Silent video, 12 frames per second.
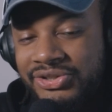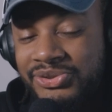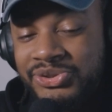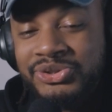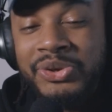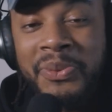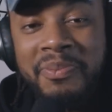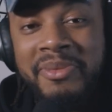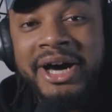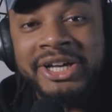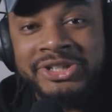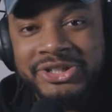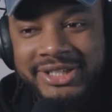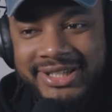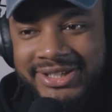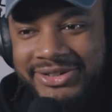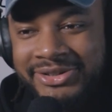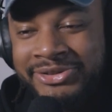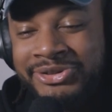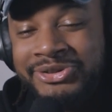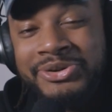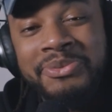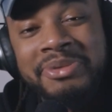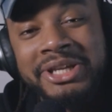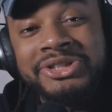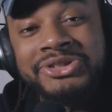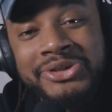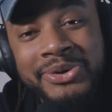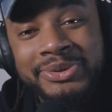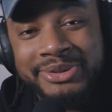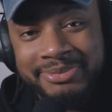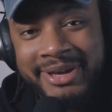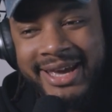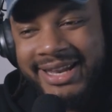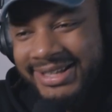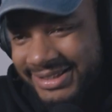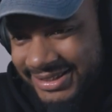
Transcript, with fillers: there's so much. There's so many jokes, man.